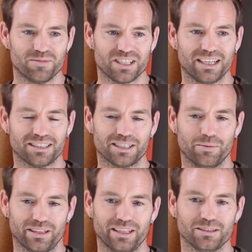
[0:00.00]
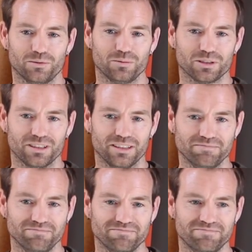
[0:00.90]
hard to stomach that sometimes, isn't
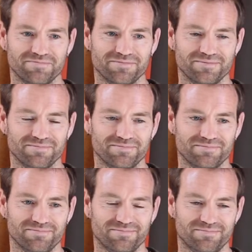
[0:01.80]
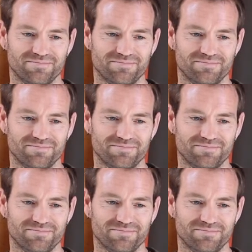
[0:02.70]
it?